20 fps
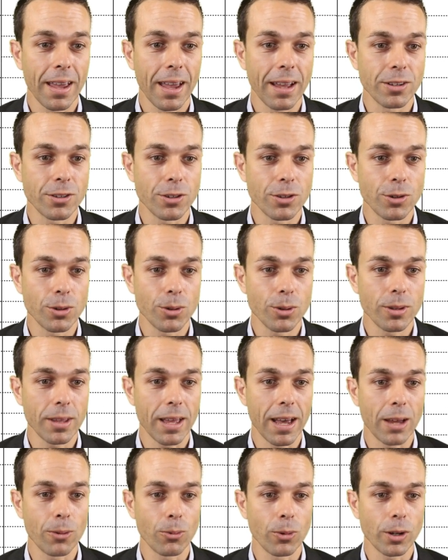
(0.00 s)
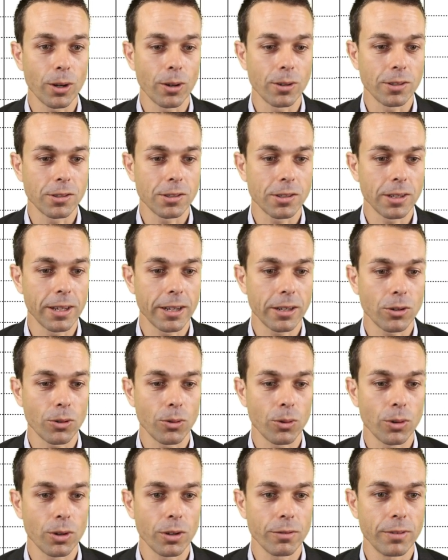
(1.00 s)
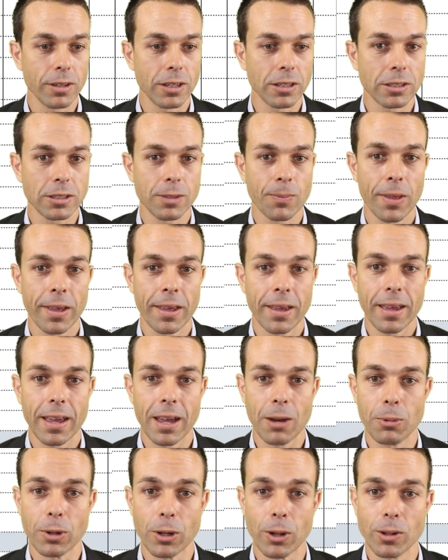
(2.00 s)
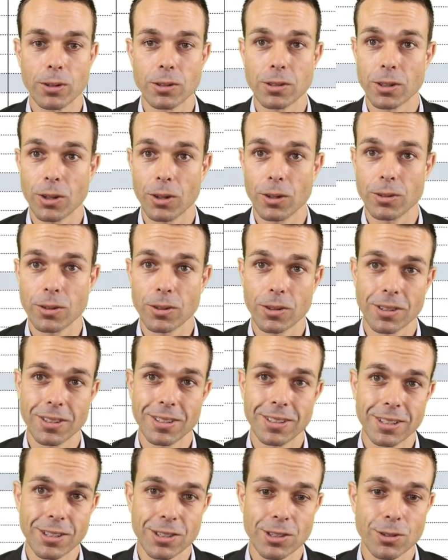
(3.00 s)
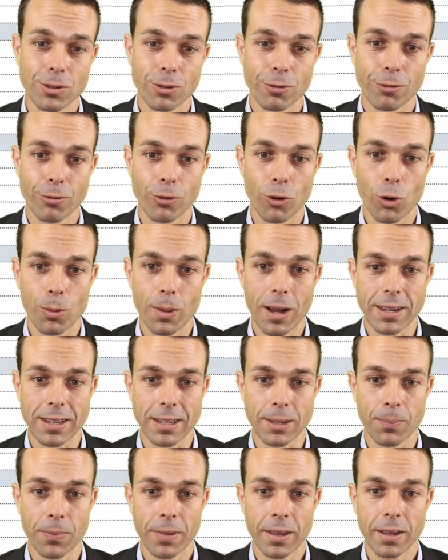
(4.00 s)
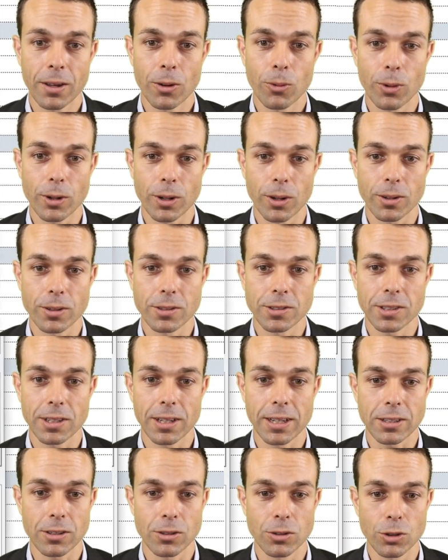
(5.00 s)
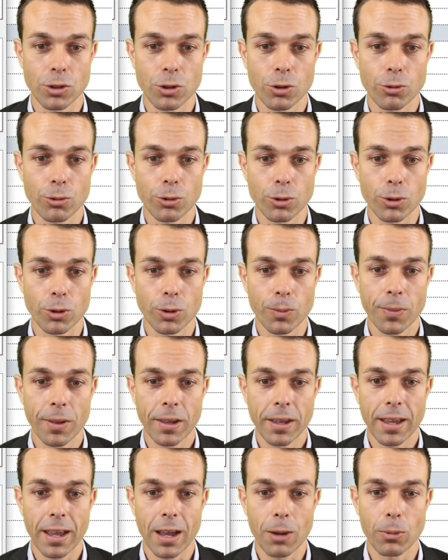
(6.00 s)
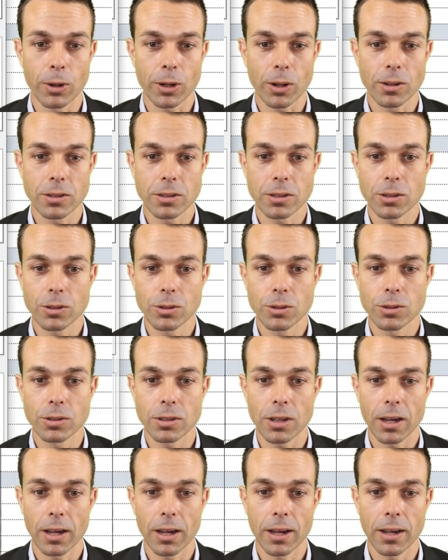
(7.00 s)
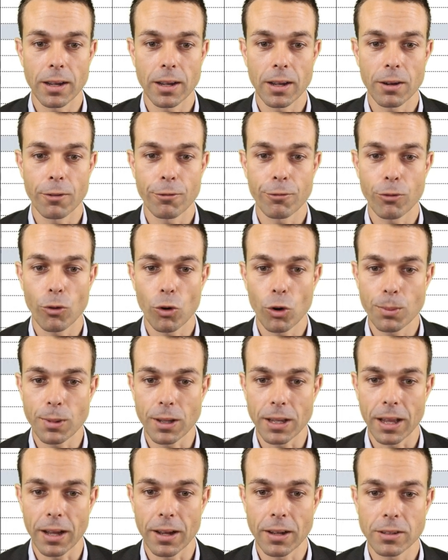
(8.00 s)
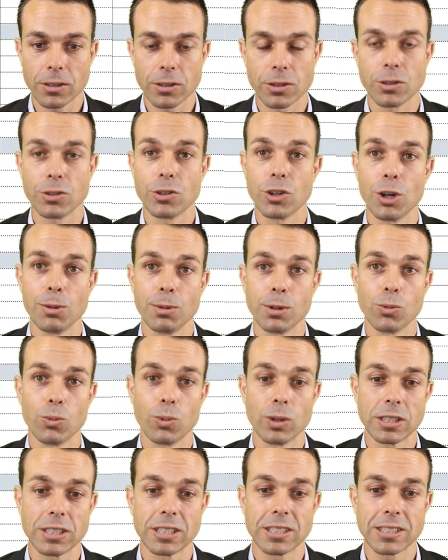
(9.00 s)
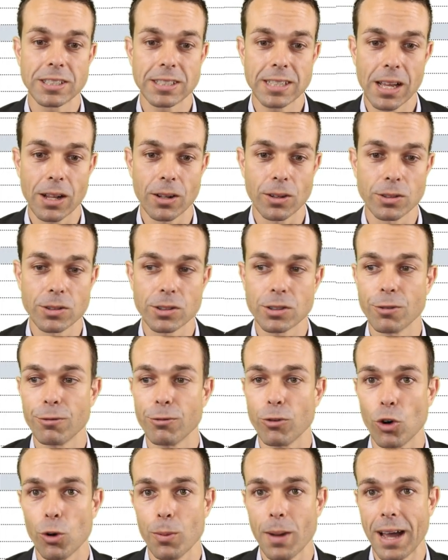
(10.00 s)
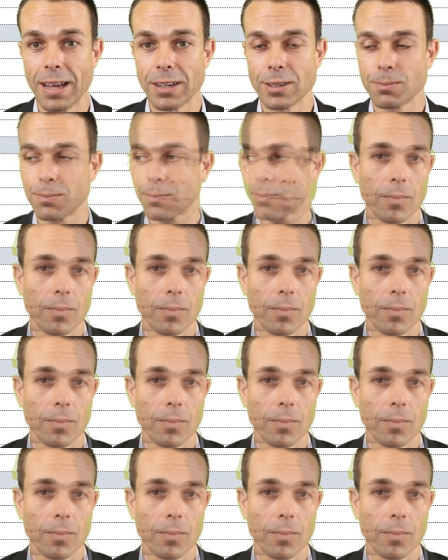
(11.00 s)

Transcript: And to do that, we're going to select all of this and we're going to go to conditional formatting. We're going to select a new rule and we're going to use a formula to determine which cells to format.